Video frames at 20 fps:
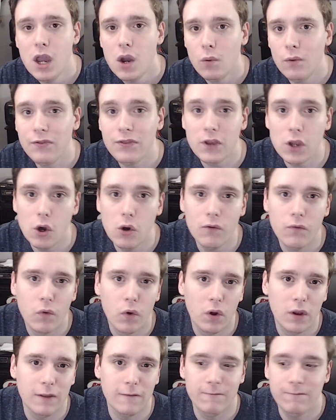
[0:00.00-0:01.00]
with the
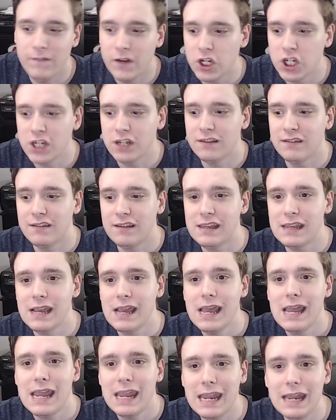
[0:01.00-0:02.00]
overall efficiency
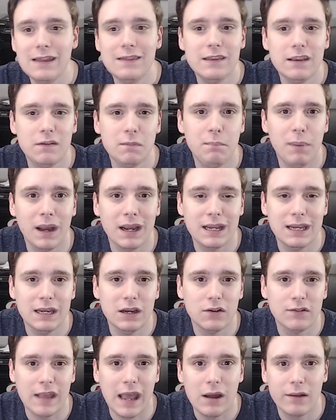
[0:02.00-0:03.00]
in this
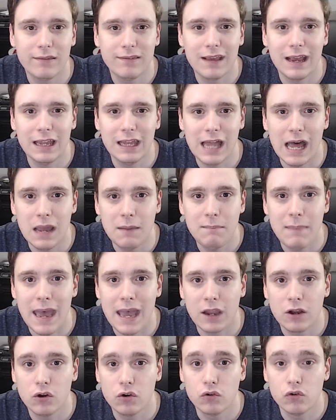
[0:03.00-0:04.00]
Buccaneers outside
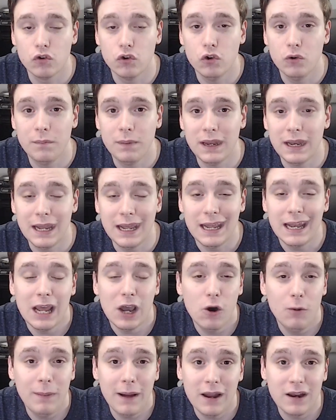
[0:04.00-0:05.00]
linebacker group and
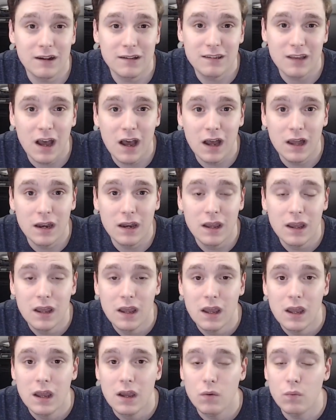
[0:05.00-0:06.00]
help out a ton
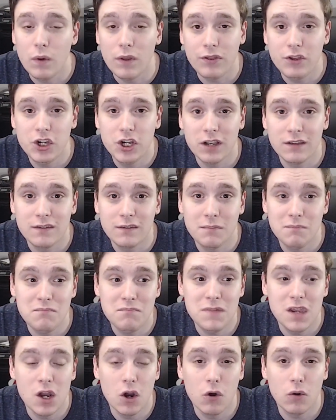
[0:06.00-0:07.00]
with just,
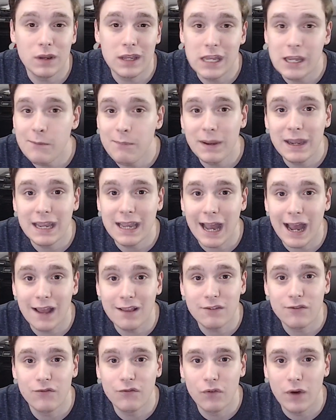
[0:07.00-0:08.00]
you know, keeping
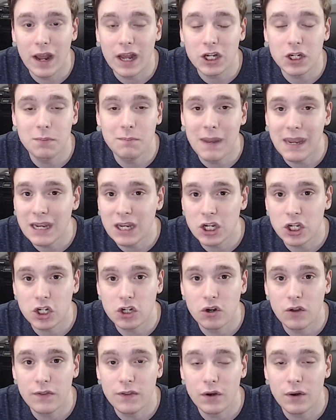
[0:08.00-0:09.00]
guys fresh, making
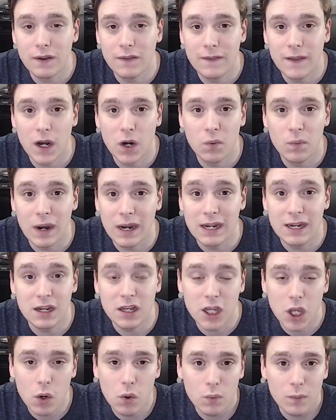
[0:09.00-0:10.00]
sure that they're in there ready to
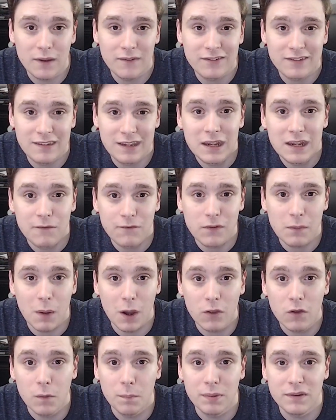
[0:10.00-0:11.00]
go. And we've seen it from
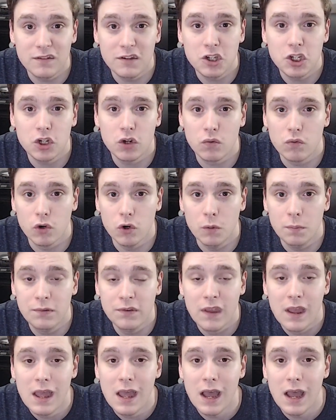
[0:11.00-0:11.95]
other position groups